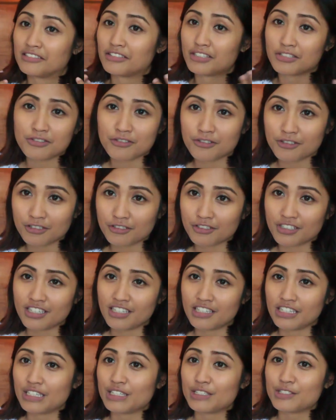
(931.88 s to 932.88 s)

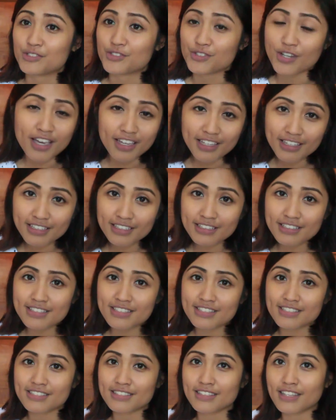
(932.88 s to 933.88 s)
literary
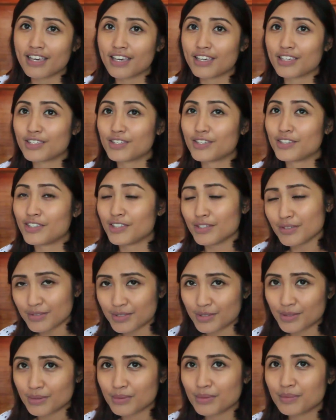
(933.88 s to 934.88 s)
giants like you
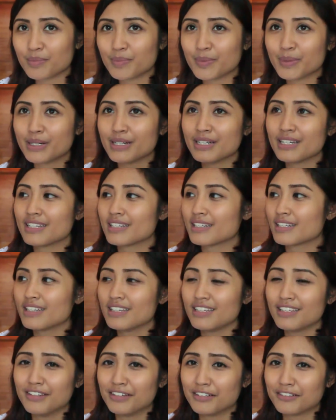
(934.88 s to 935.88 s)
do, but
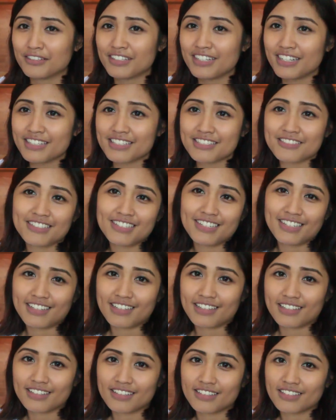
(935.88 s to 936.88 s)
reading is
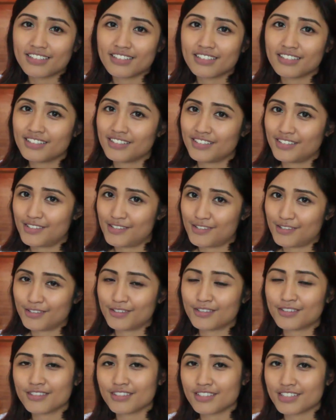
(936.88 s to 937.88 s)
reading, you
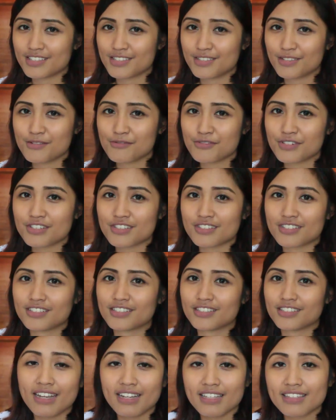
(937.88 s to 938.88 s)
know, it's
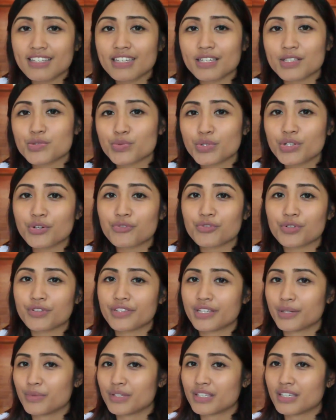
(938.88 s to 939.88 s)
universal. And I think it's wonderful
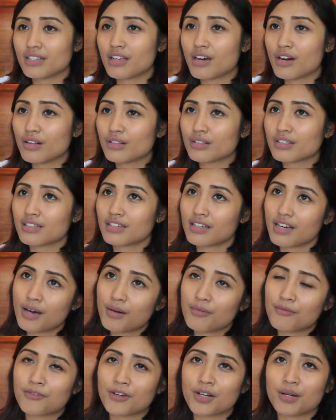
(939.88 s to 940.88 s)
that we can all
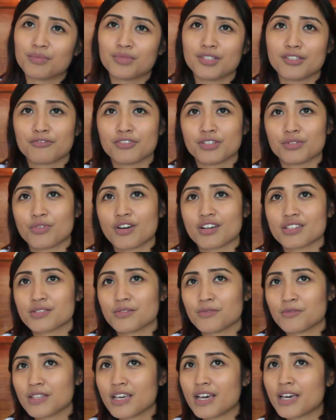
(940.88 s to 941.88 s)
come from different walks
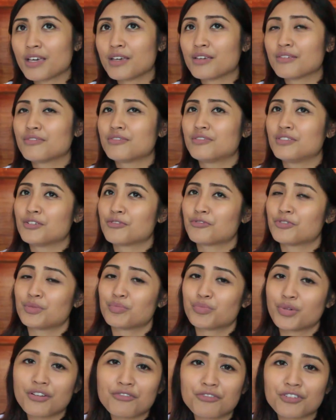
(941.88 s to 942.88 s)
of life,
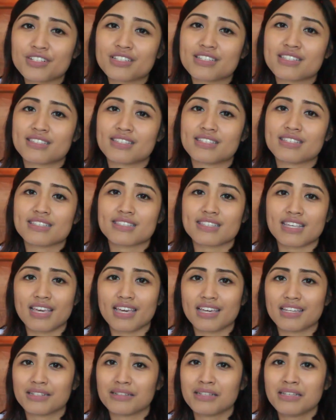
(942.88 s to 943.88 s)
different preferences,
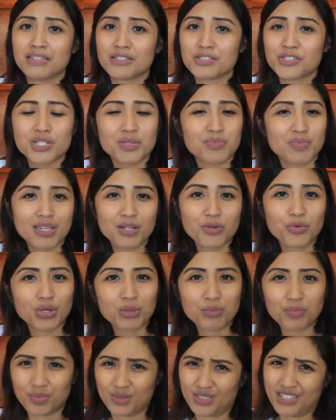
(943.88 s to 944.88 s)
and just be in
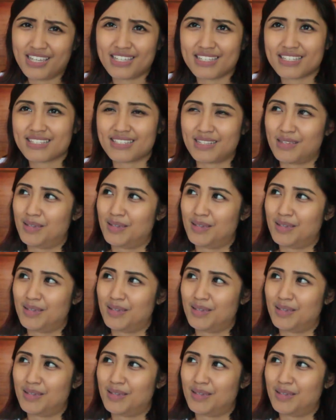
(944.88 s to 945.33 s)
one place